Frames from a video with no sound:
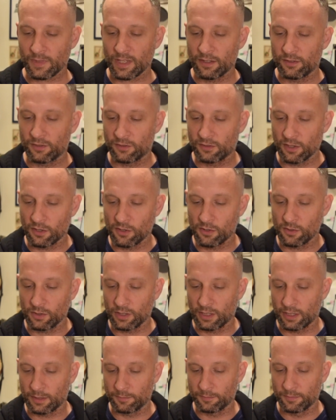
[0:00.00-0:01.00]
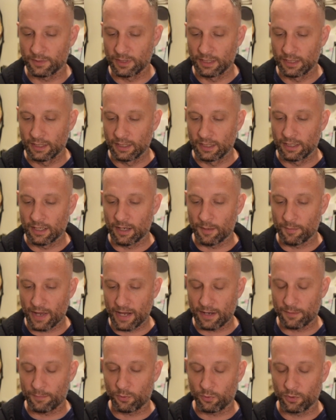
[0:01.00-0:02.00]
So I'm
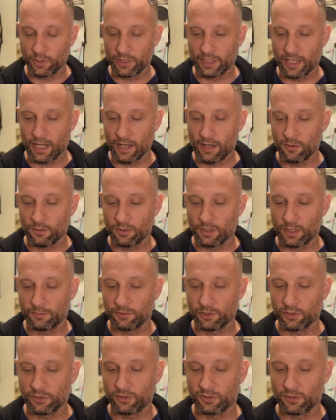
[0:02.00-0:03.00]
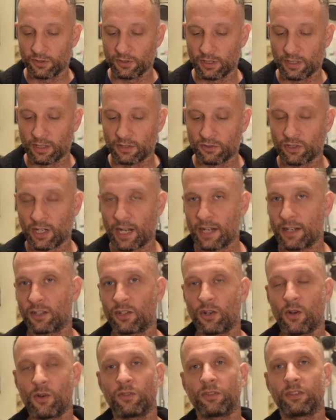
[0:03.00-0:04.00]
at a point now where I'm just trying to
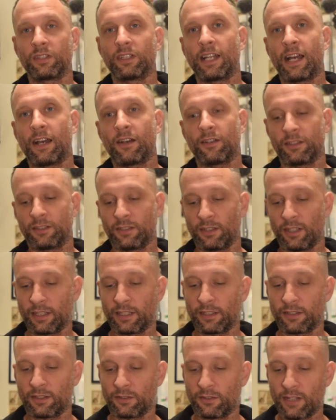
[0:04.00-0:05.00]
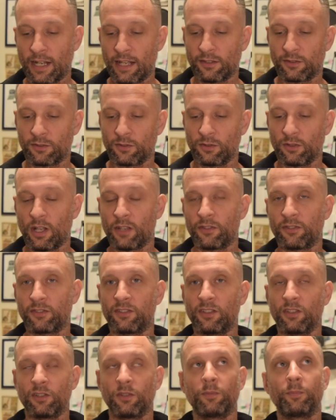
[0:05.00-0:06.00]
coast it out until I get to grad school. I'll
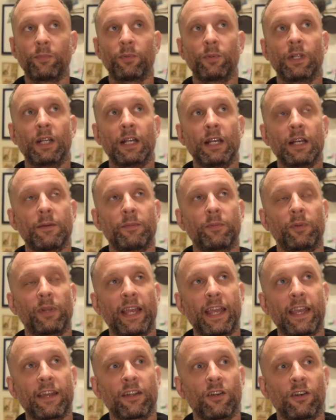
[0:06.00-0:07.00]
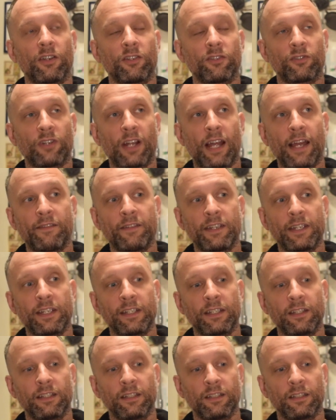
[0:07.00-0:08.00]
still plan on
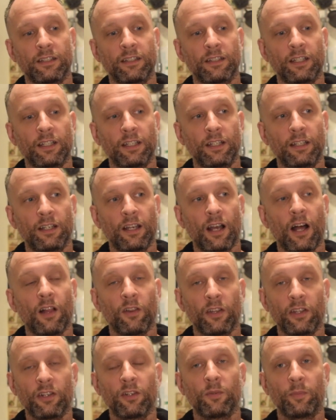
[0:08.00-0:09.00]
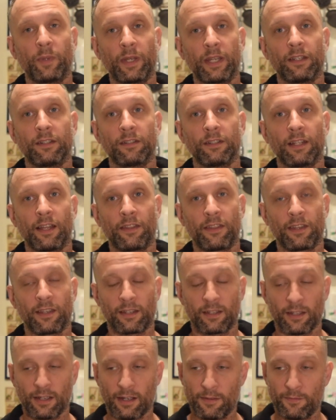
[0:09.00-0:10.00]
driving a little bit. I
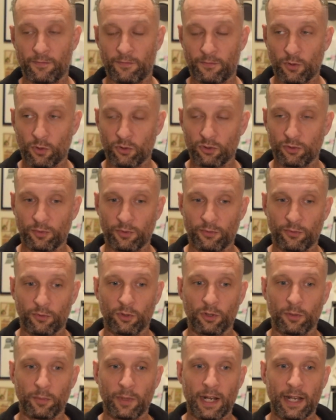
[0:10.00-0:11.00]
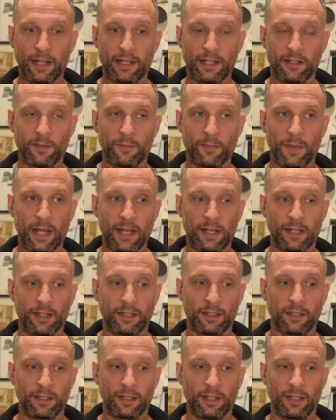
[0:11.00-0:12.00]
think I've told you before, but I need to
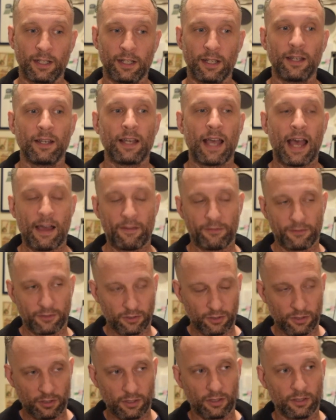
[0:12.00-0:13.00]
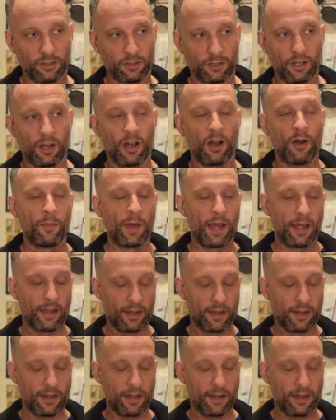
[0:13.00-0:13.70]
make, after all